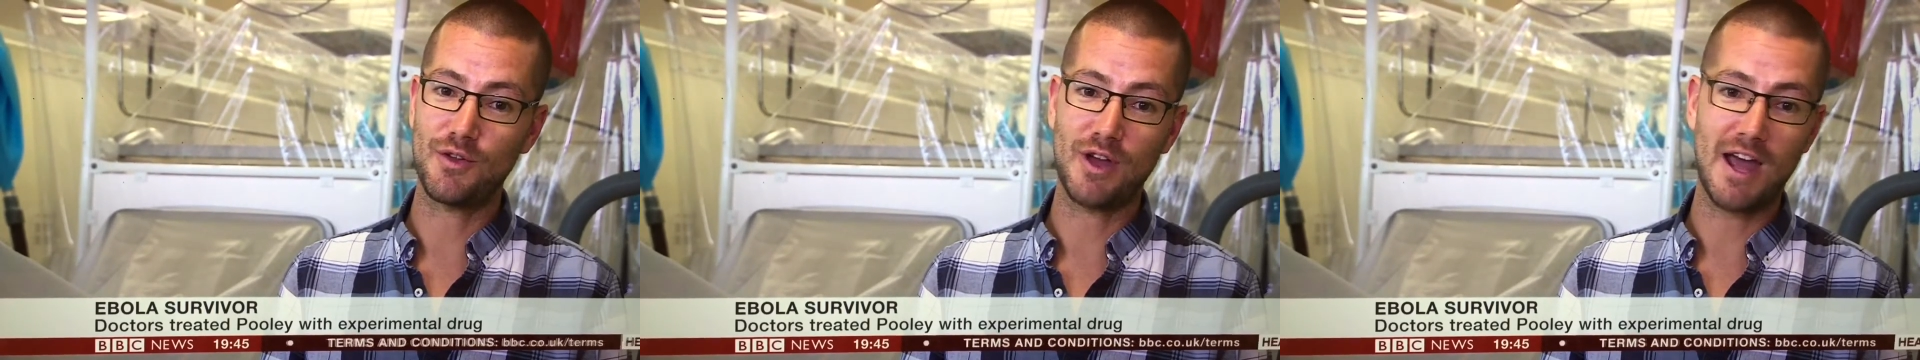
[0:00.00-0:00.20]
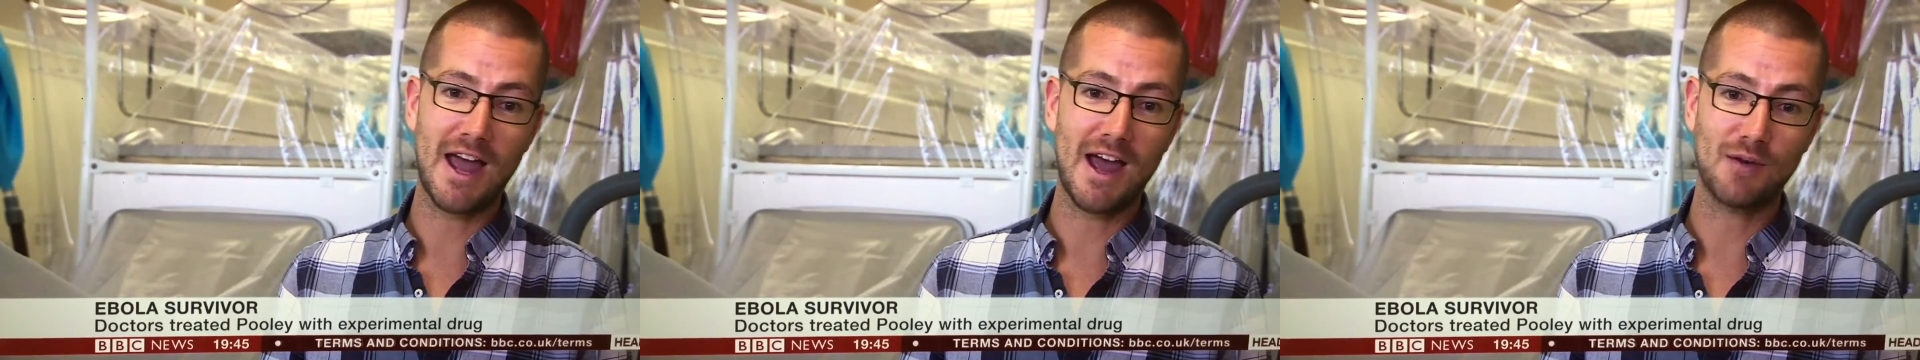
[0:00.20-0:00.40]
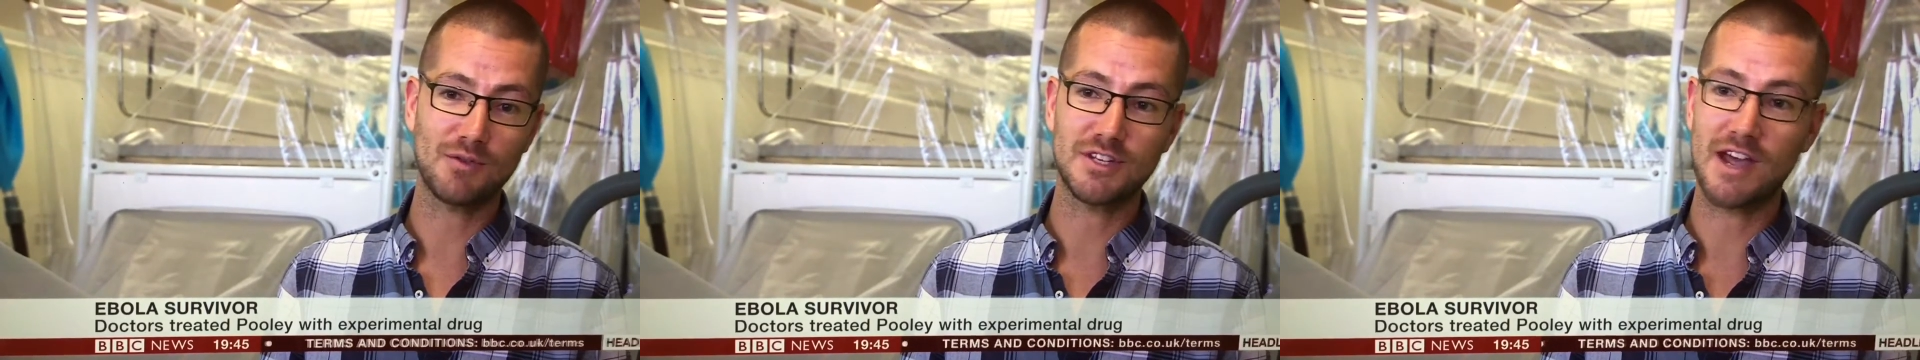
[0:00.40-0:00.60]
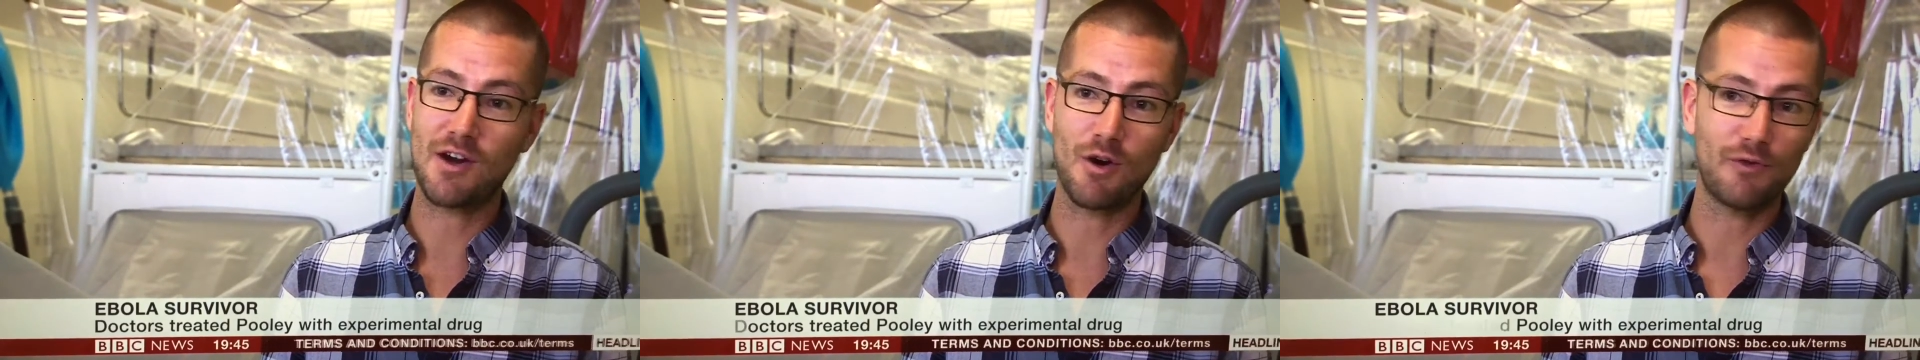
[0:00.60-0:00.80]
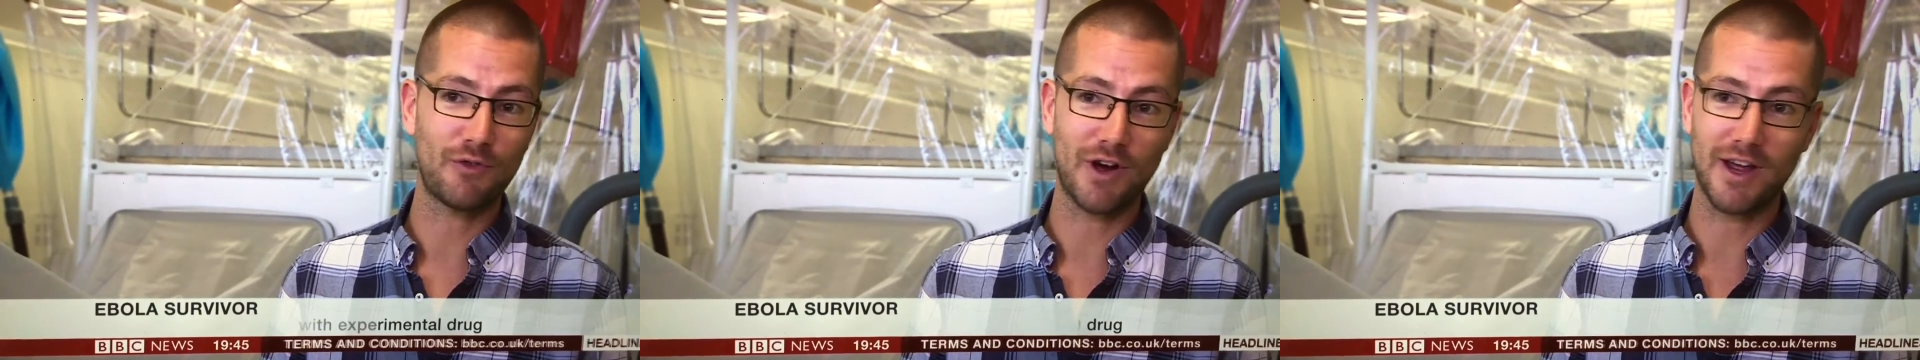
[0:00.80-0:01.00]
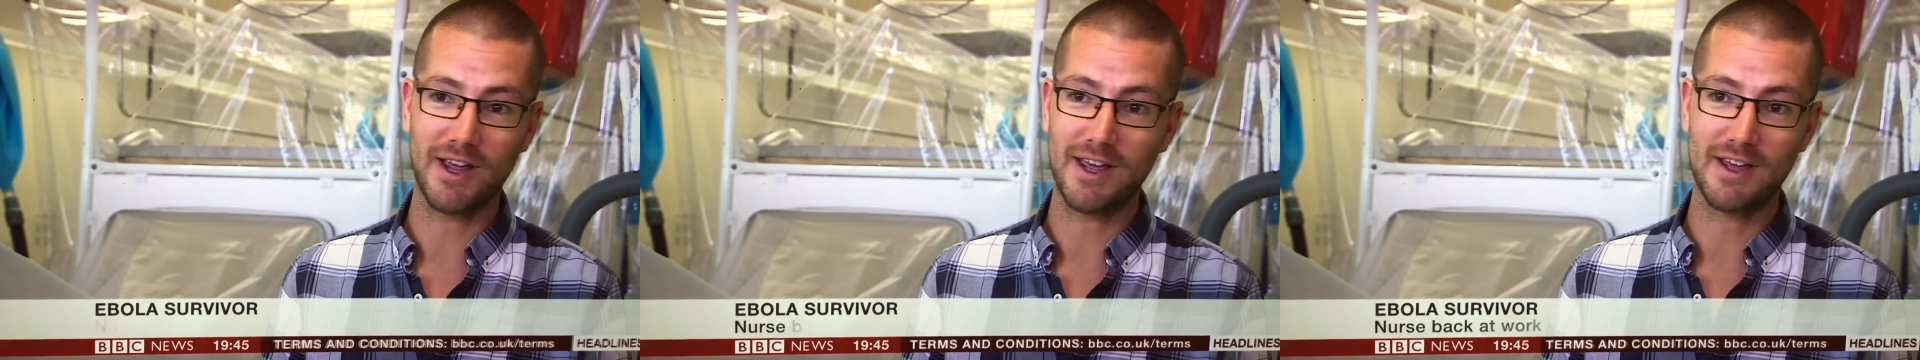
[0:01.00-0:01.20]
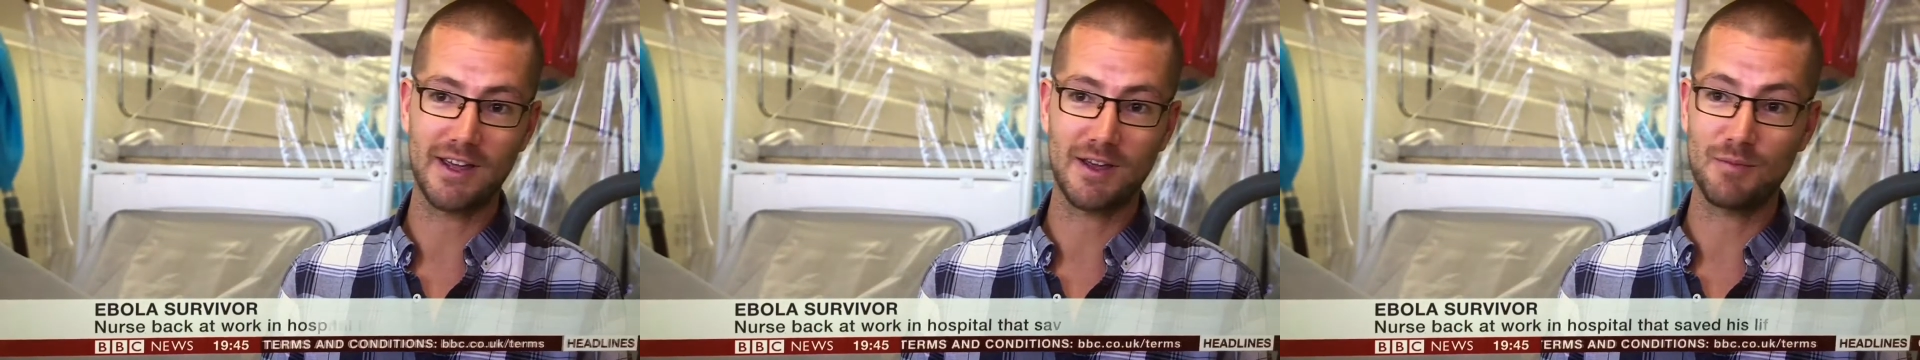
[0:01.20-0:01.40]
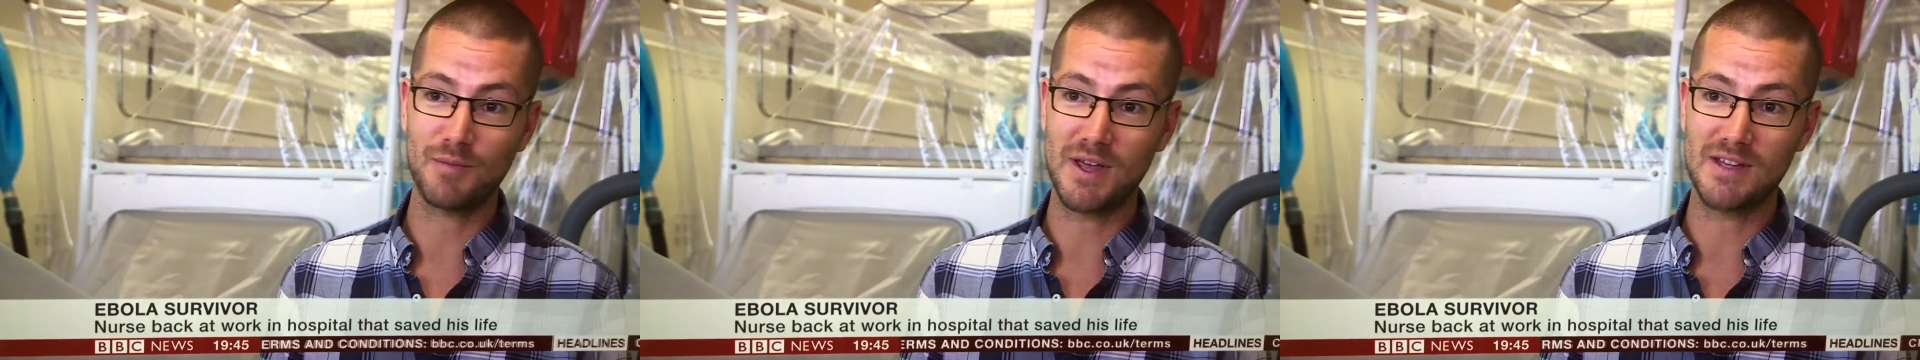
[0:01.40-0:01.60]
how terrifying it
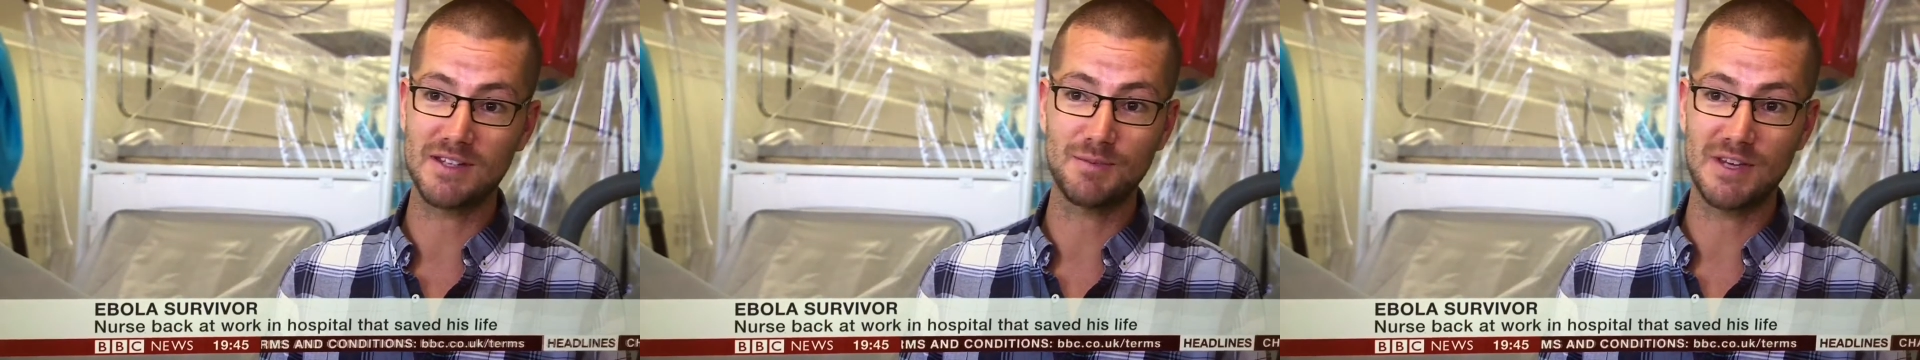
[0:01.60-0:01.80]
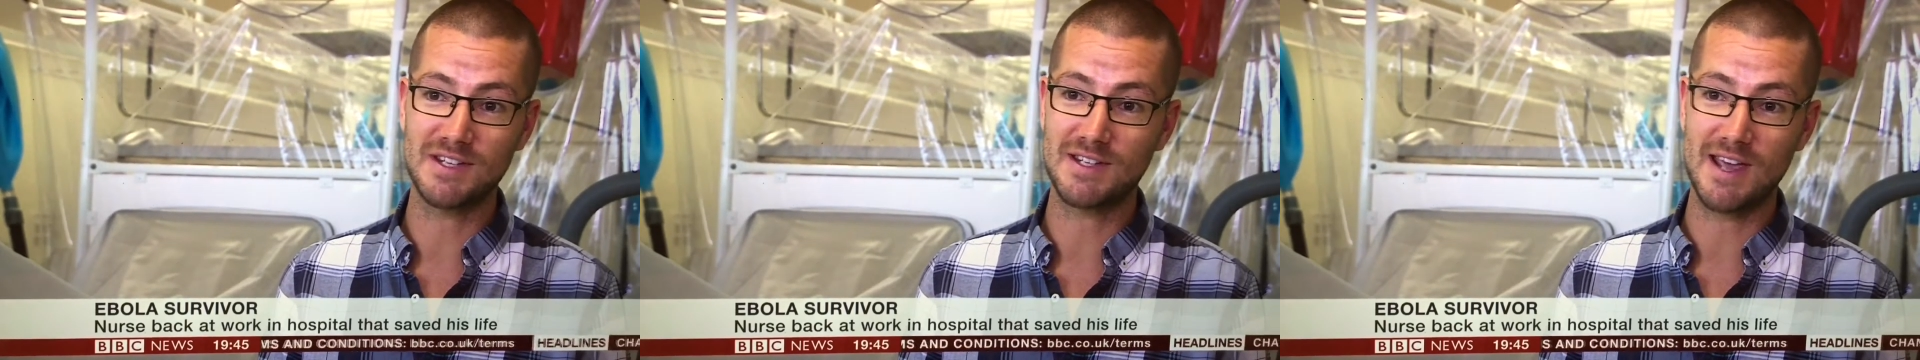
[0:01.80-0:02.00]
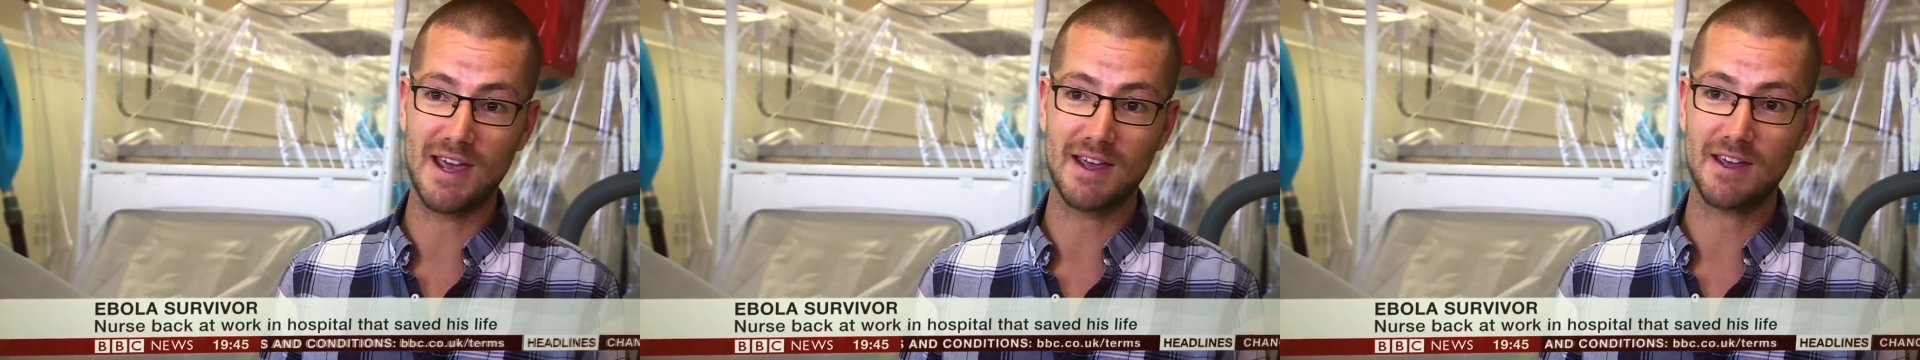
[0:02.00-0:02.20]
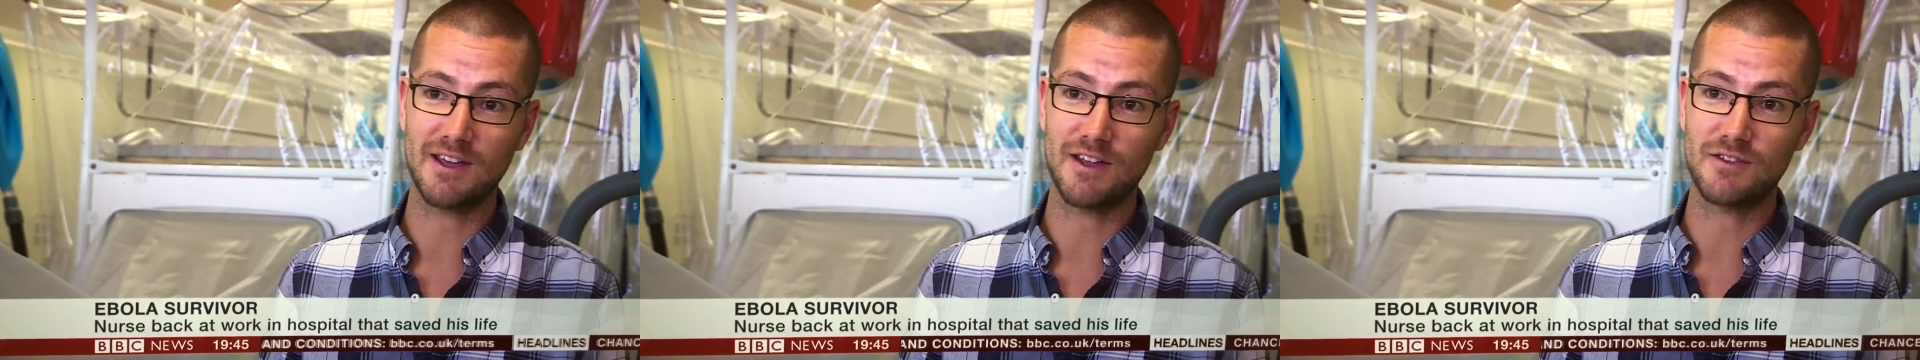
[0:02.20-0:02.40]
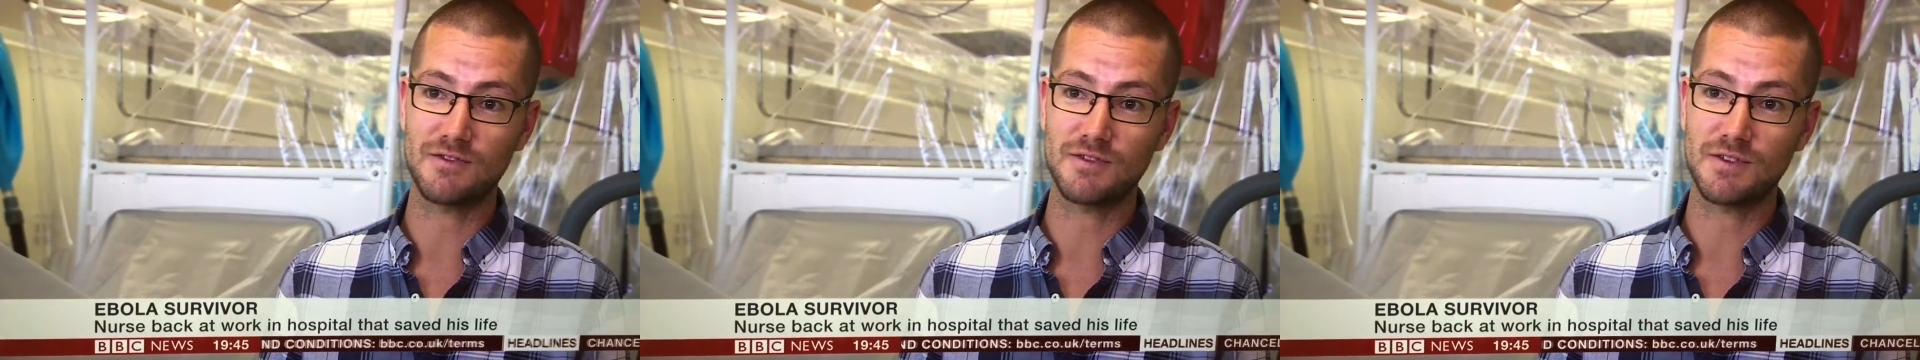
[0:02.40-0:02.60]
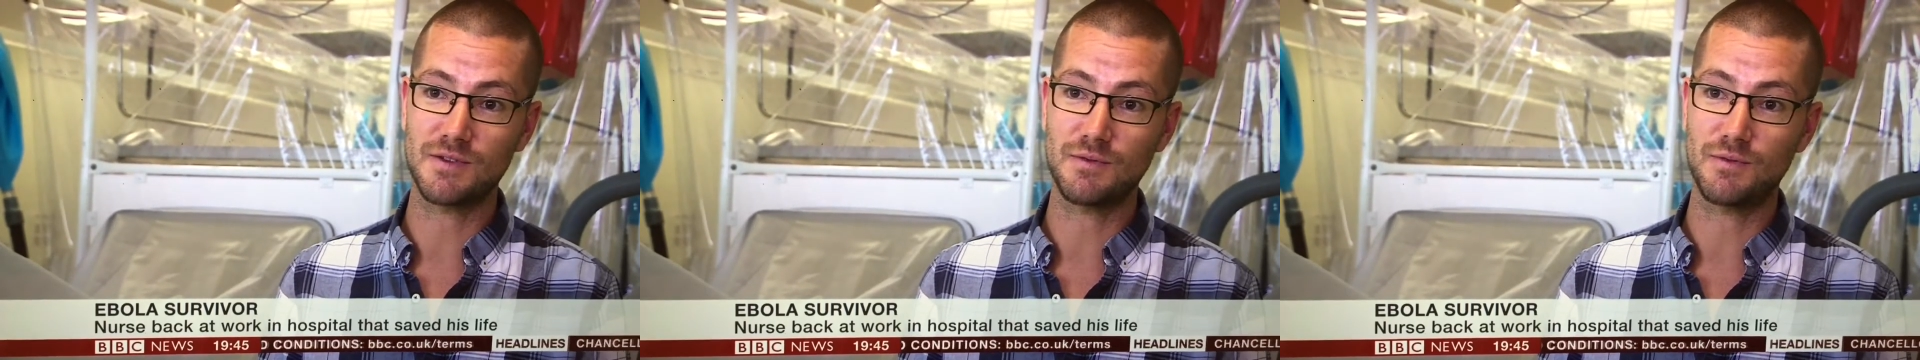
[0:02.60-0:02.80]
can be to be sick and